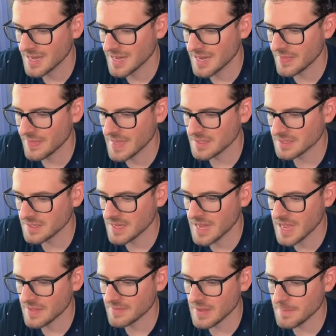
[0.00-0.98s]
and that's going to
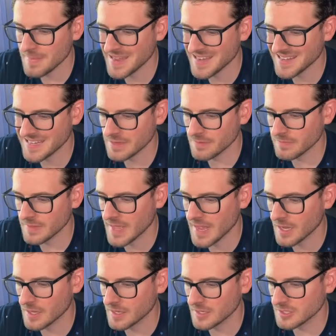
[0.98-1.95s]
have a pending
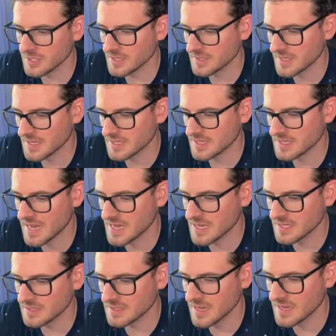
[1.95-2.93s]
flag on it. So I can say
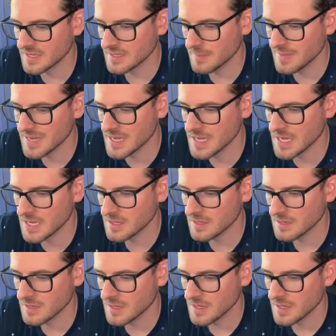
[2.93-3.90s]
status.pending,
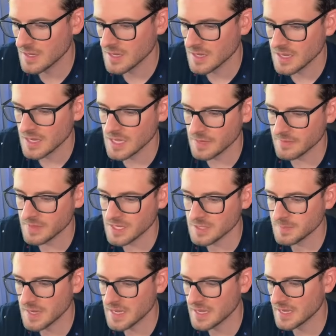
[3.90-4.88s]
and if it is
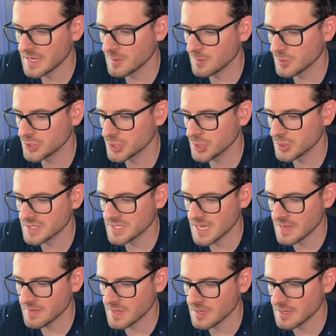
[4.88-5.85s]
pending, we'll show
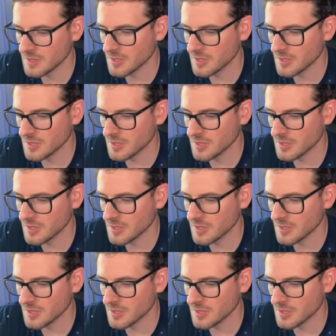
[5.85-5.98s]
saving.